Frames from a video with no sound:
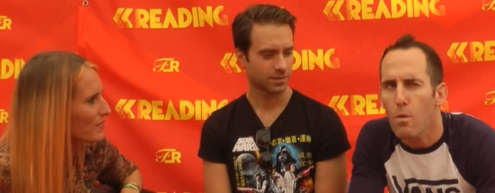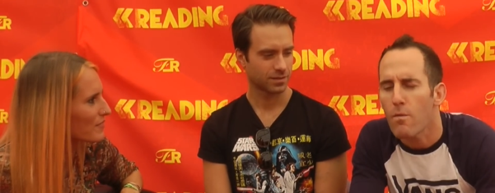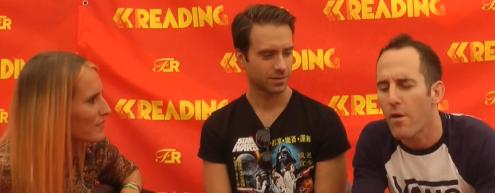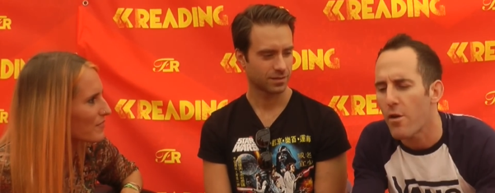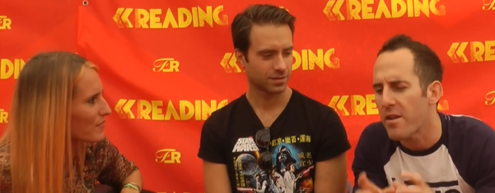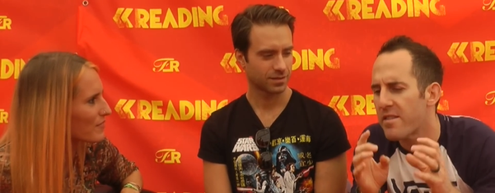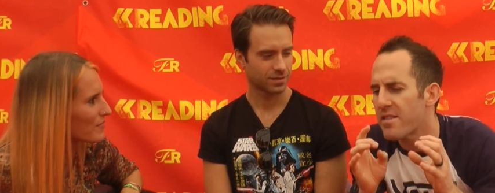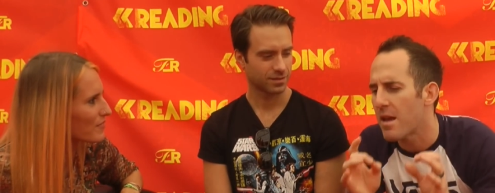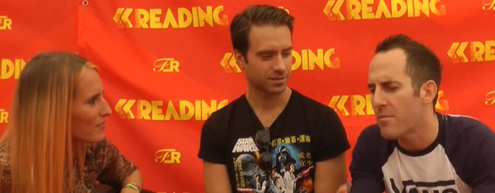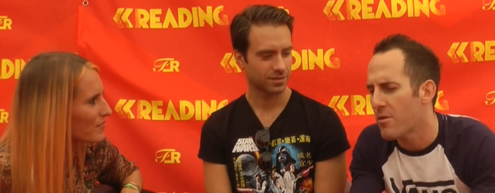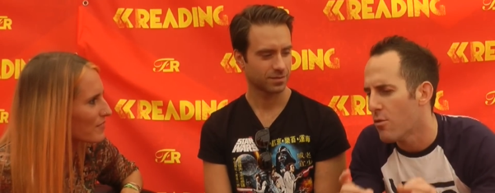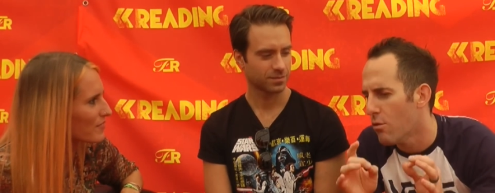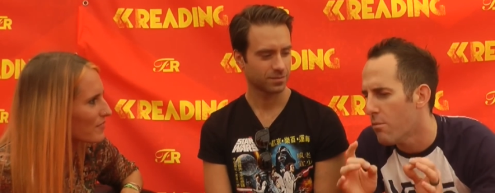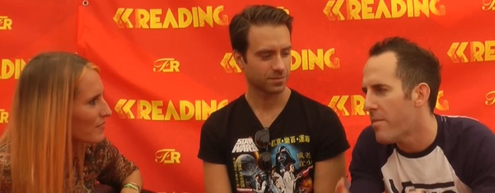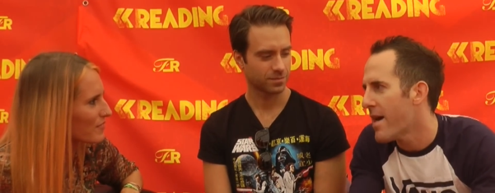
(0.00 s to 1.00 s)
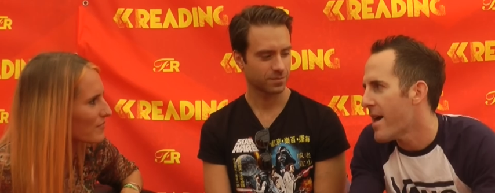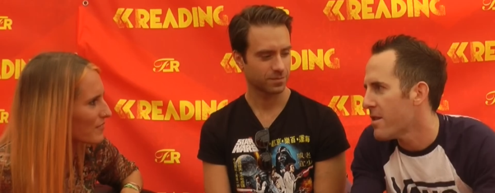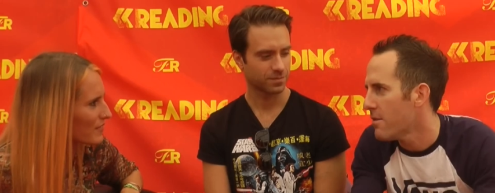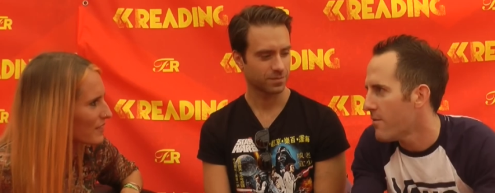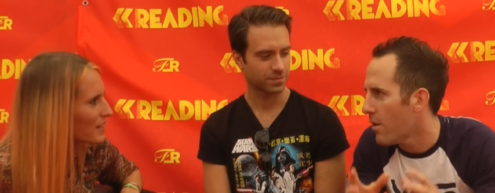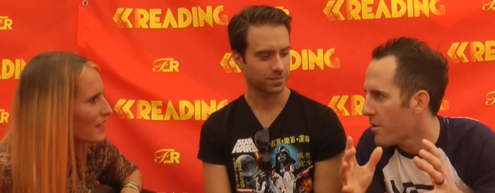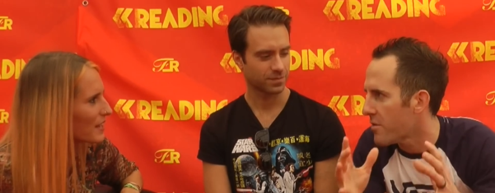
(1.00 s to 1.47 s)
Speaker 1: very seminal
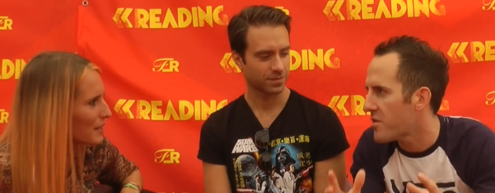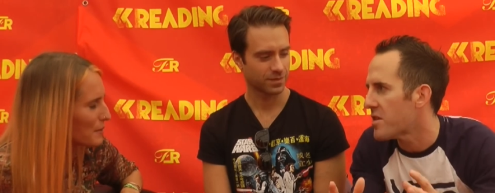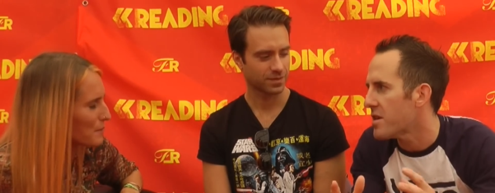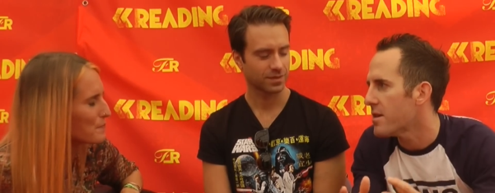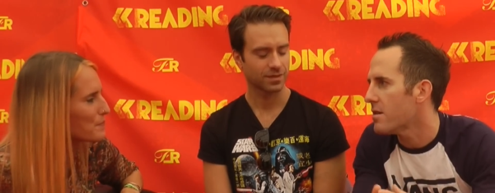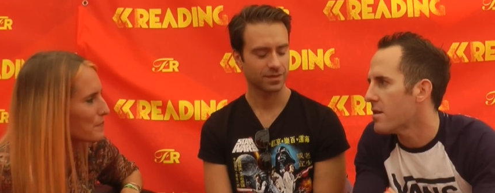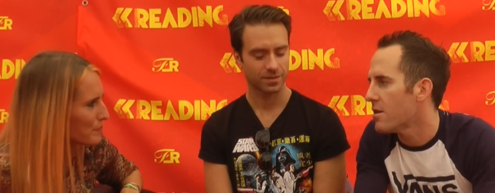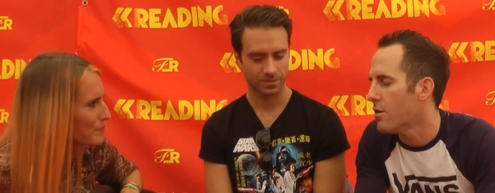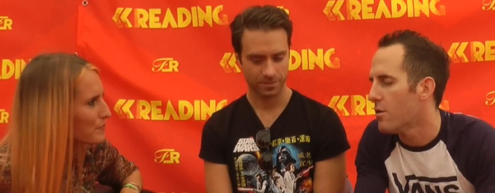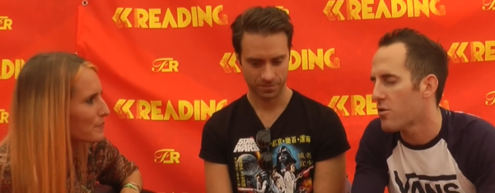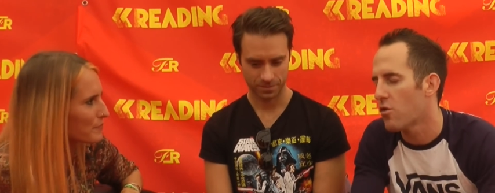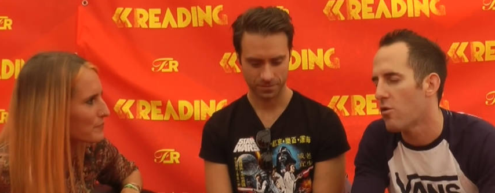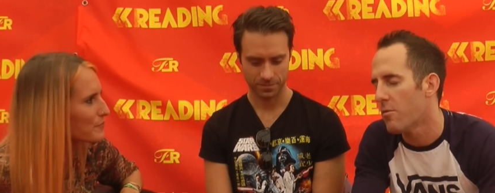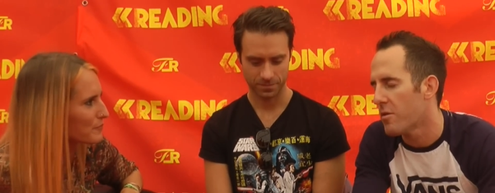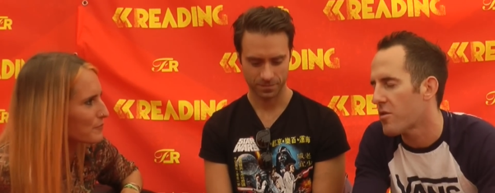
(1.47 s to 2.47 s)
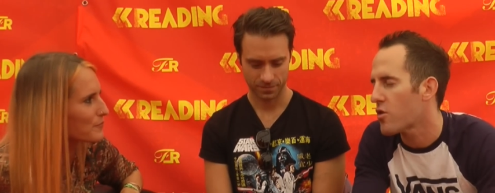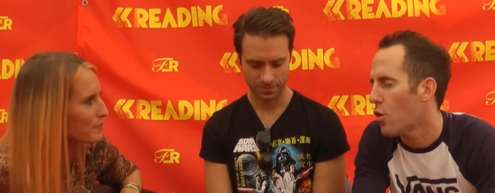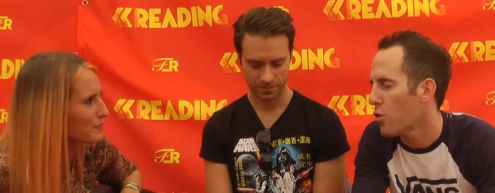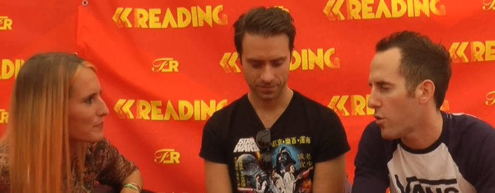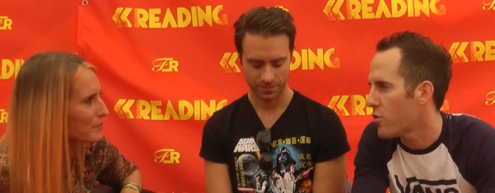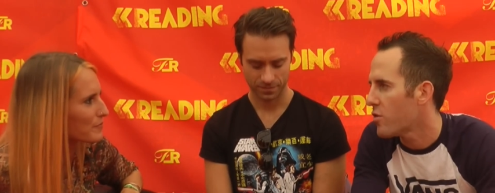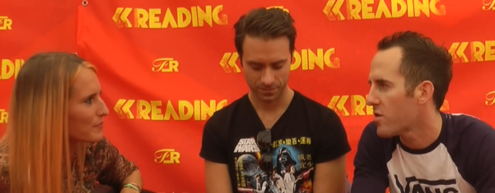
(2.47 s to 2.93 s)
band of our scene, you know, so it was
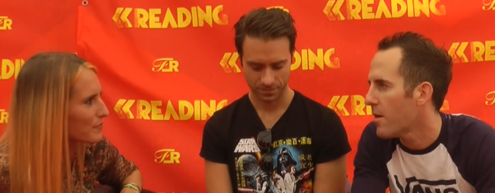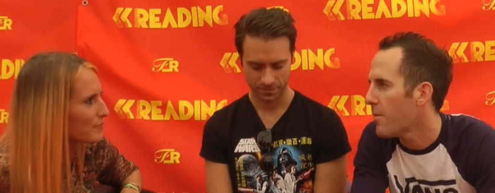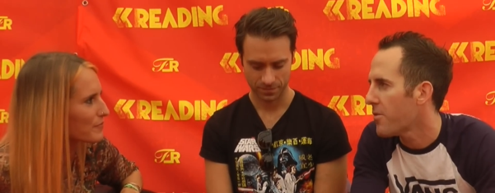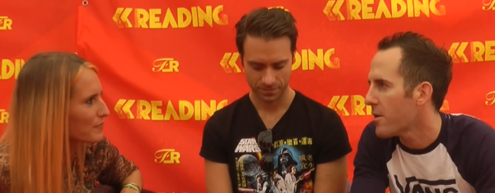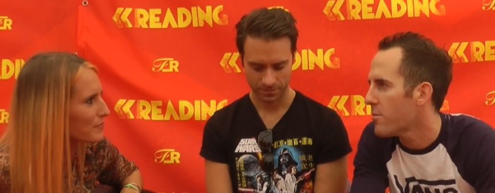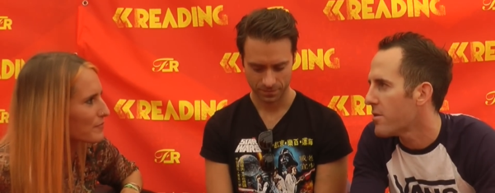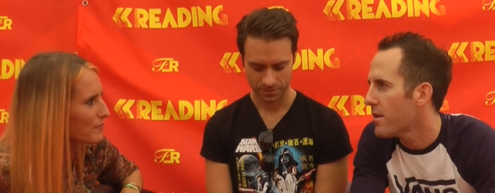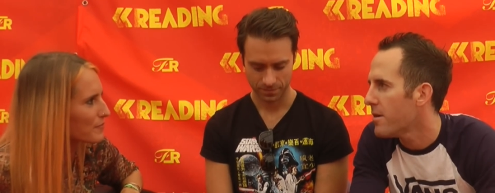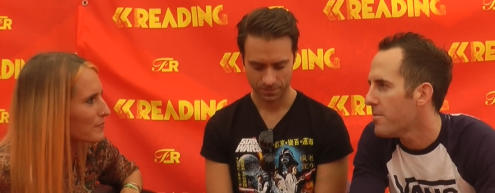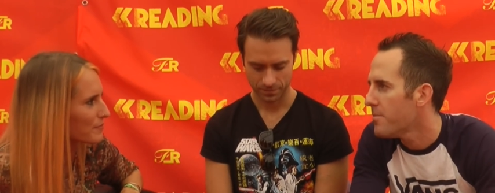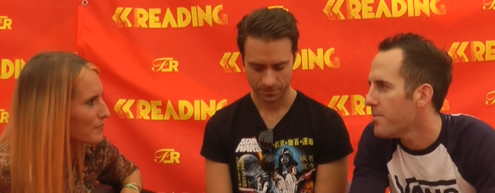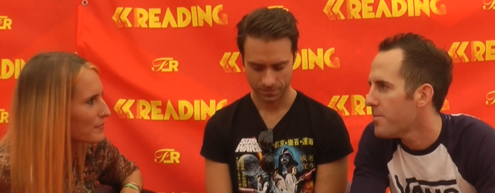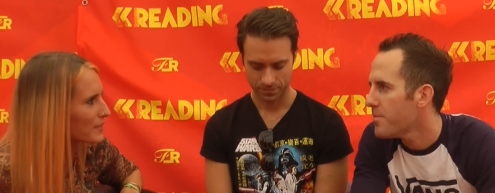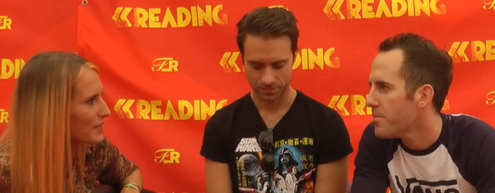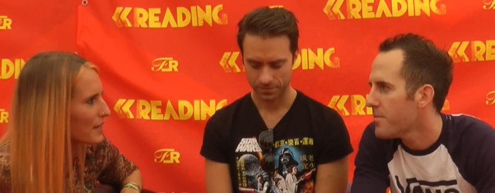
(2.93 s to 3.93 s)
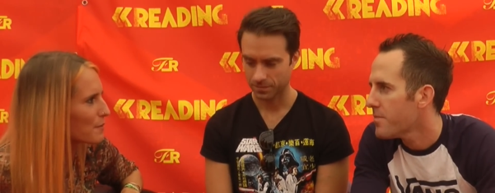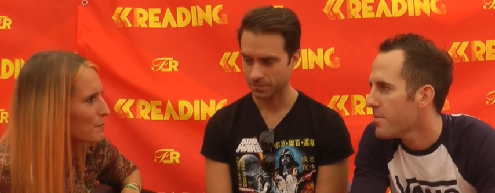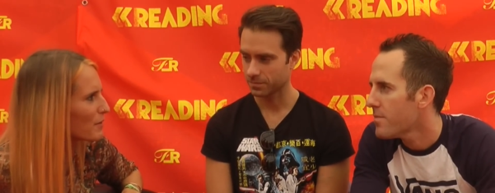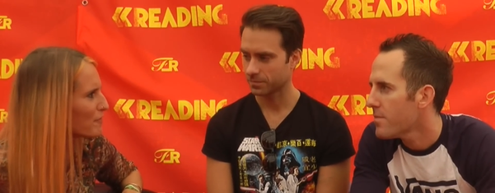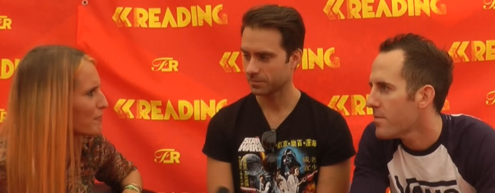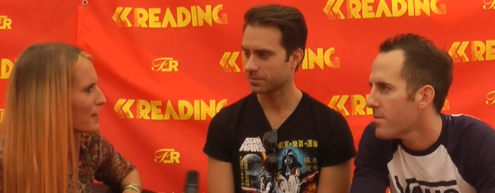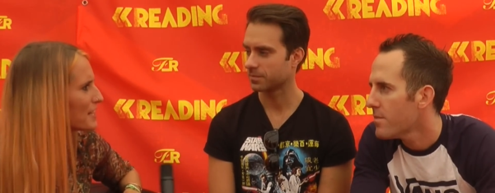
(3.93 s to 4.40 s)
cool to do something with them. Yeah,
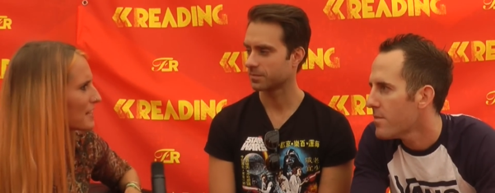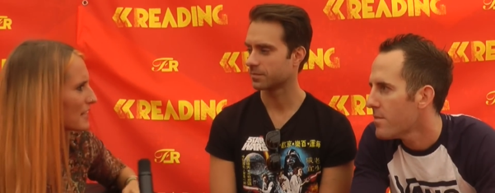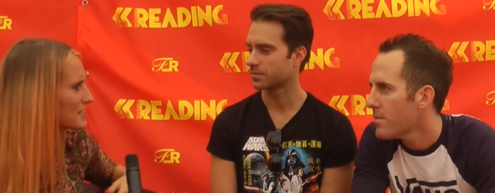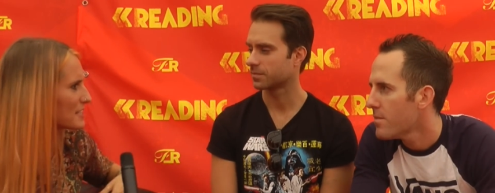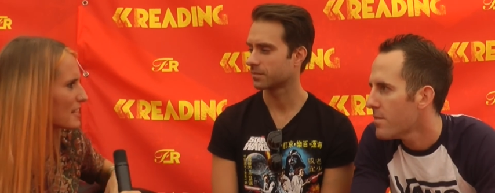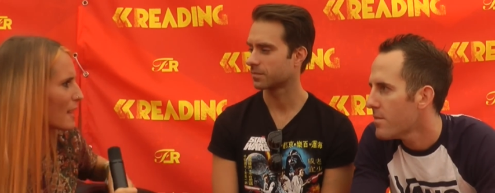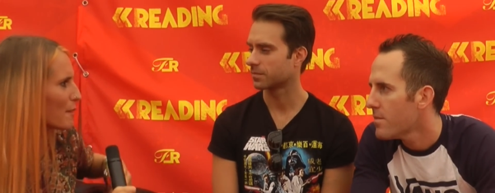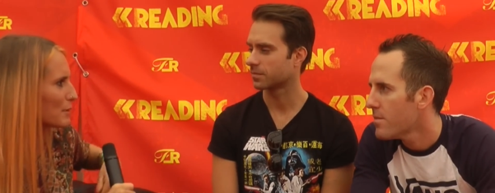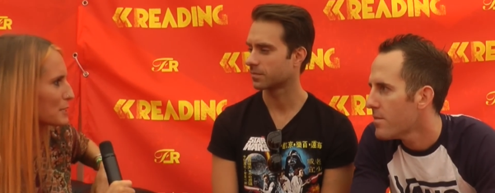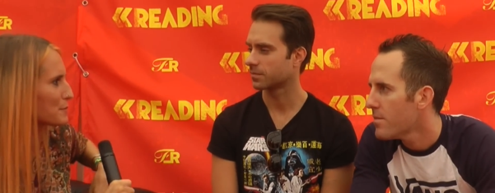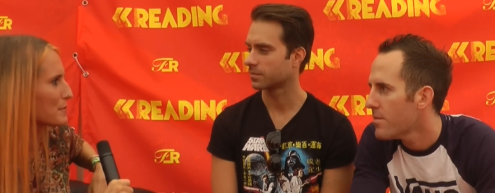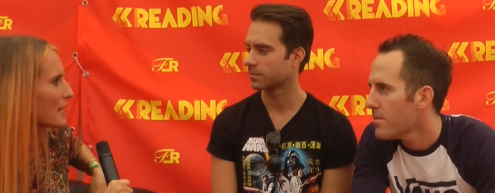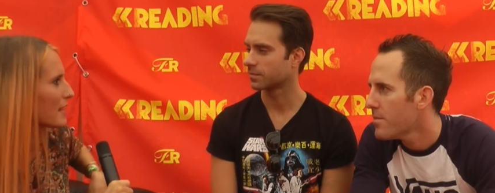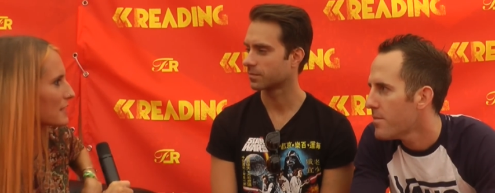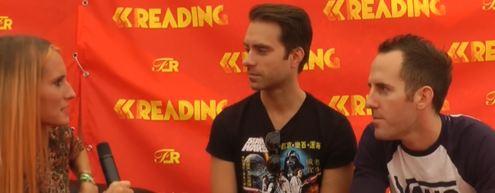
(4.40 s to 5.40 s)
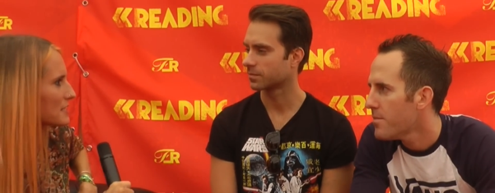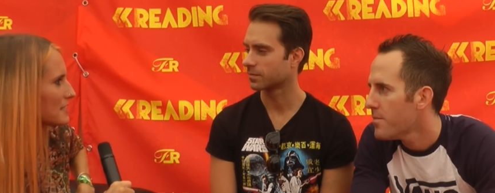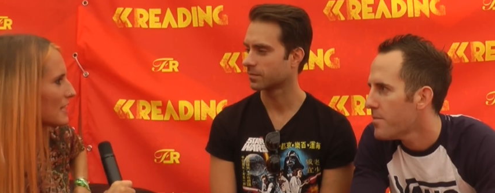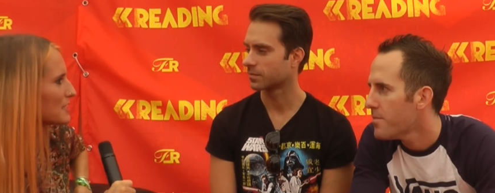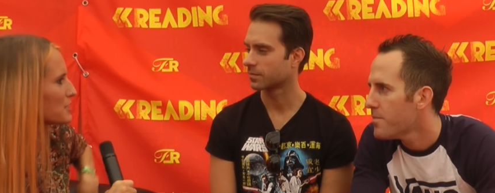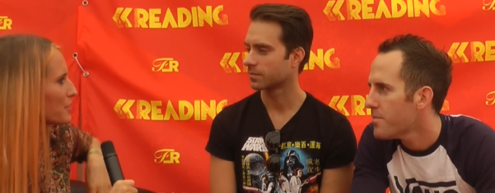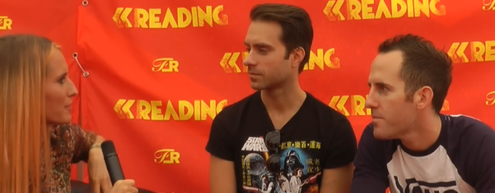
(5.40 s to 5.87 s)
Speaker 2: my friend has an
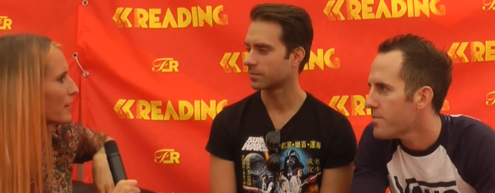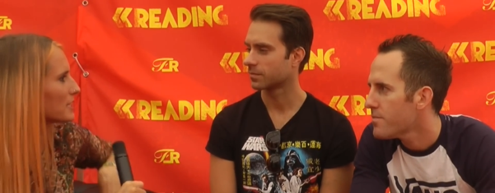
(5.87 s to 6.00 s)
MXPX tattoo